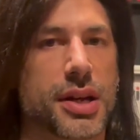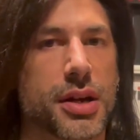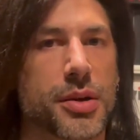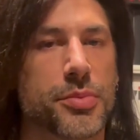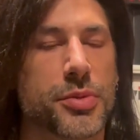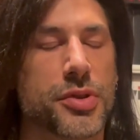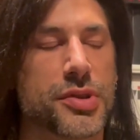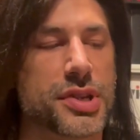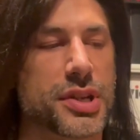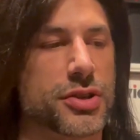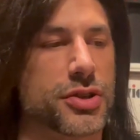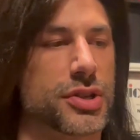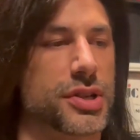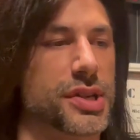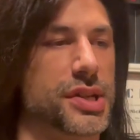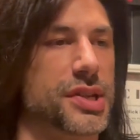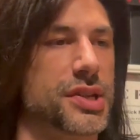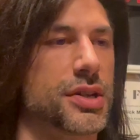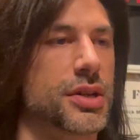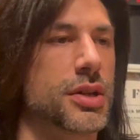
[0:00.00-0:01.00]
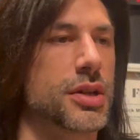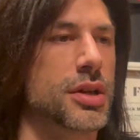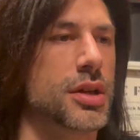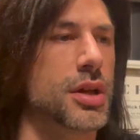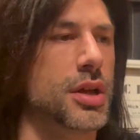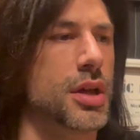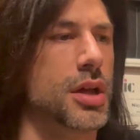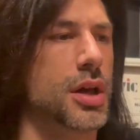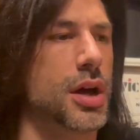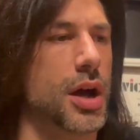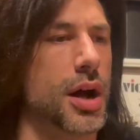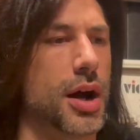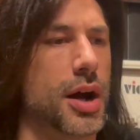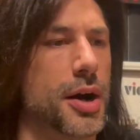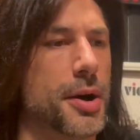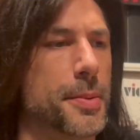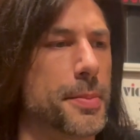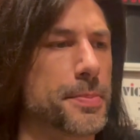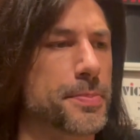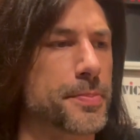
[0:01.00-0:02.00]
musicians.
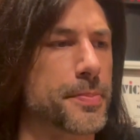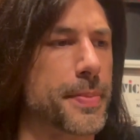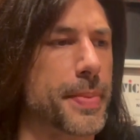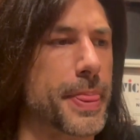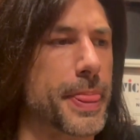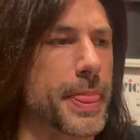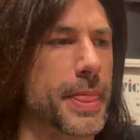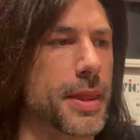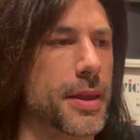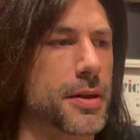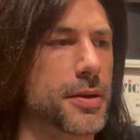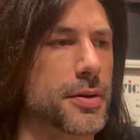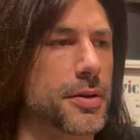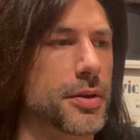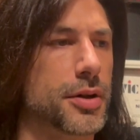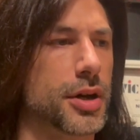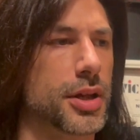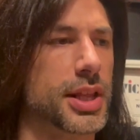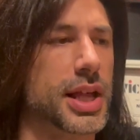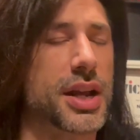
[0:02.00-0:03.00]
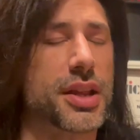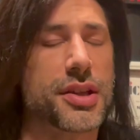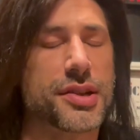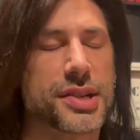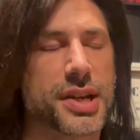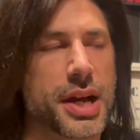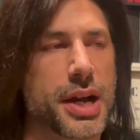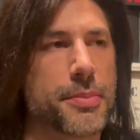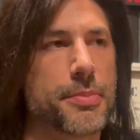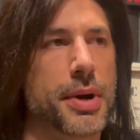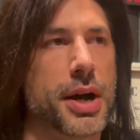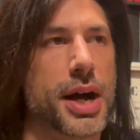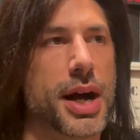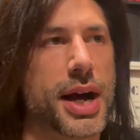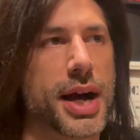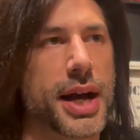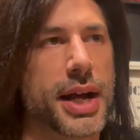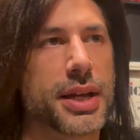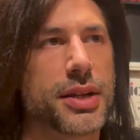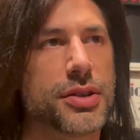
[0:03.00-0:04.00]
Um, a lot of the time,
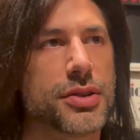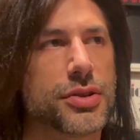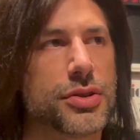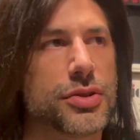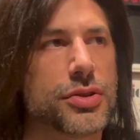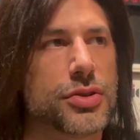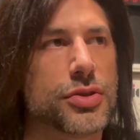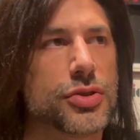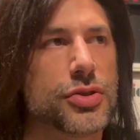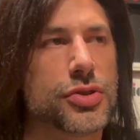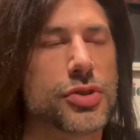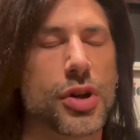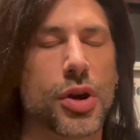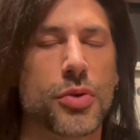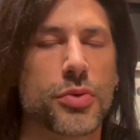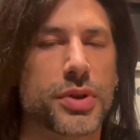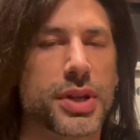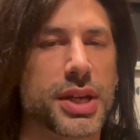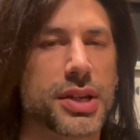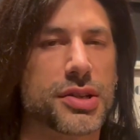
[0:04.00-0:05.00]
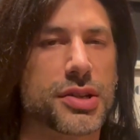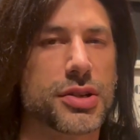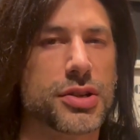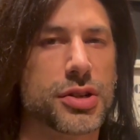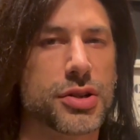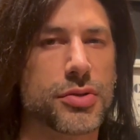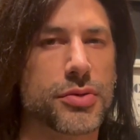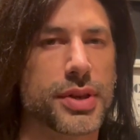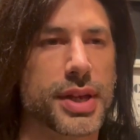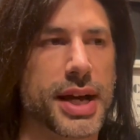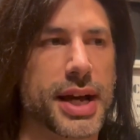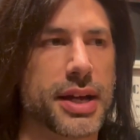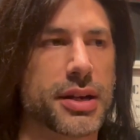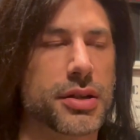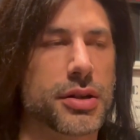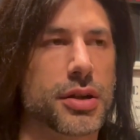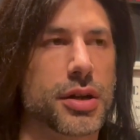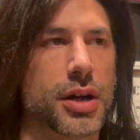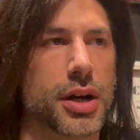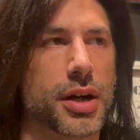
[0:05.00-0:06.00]
I don't get to do that.
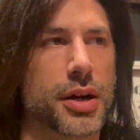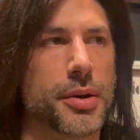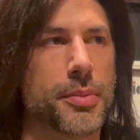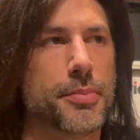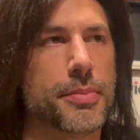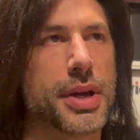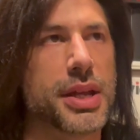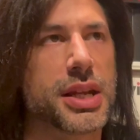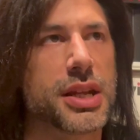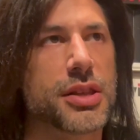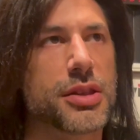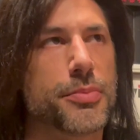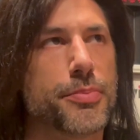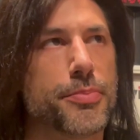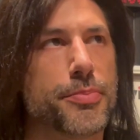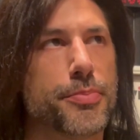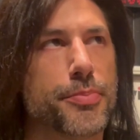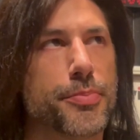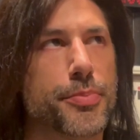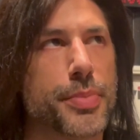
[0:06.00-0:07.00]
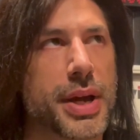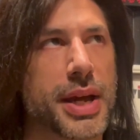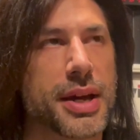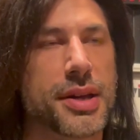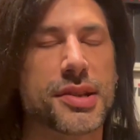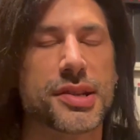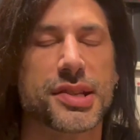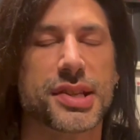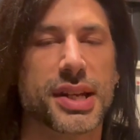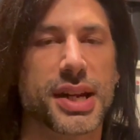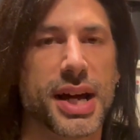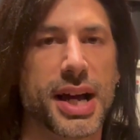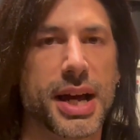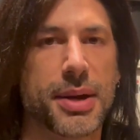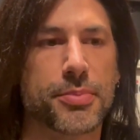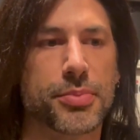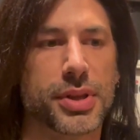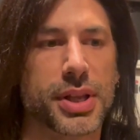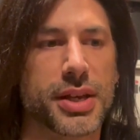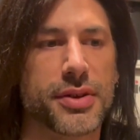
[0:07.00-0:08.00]
Many of the bands that I
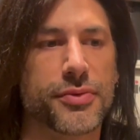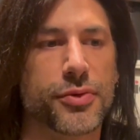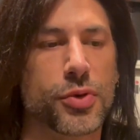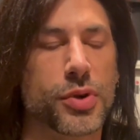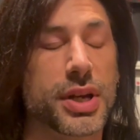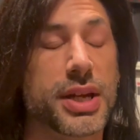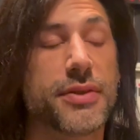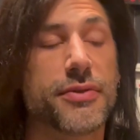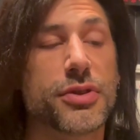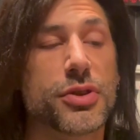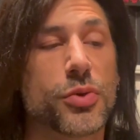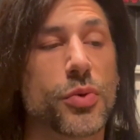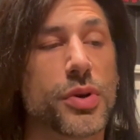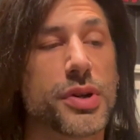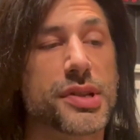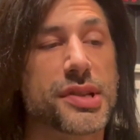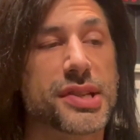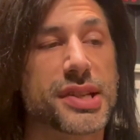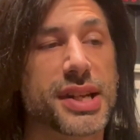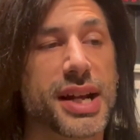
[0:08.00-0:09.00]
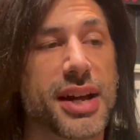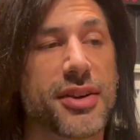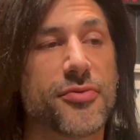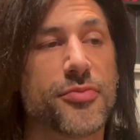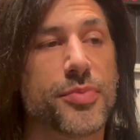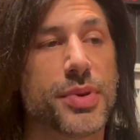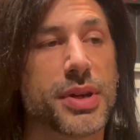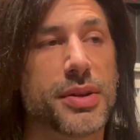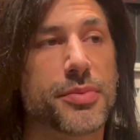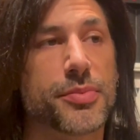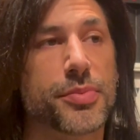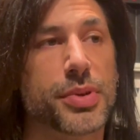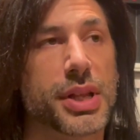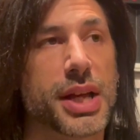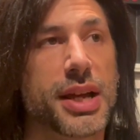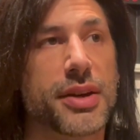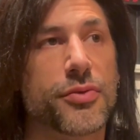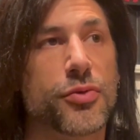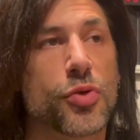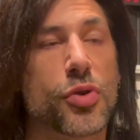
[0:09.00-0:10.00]
play for, even the ones that I've been
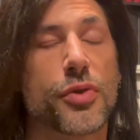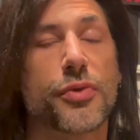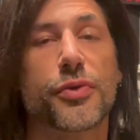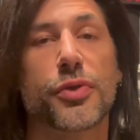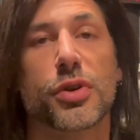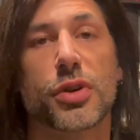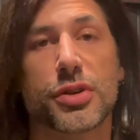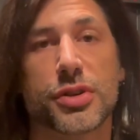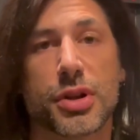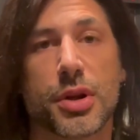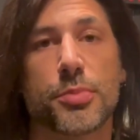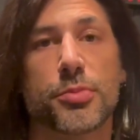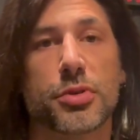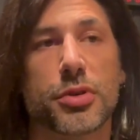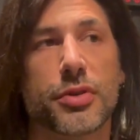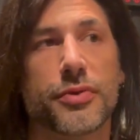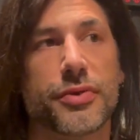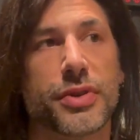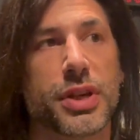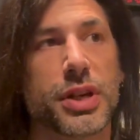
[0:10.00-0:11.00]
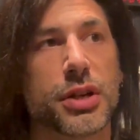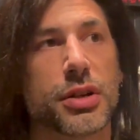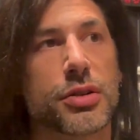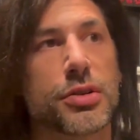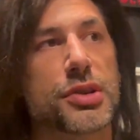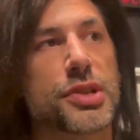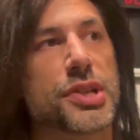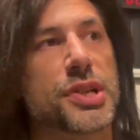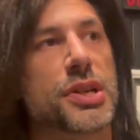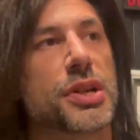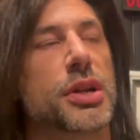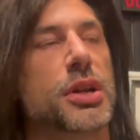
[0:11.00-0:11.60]
playing for a number of years,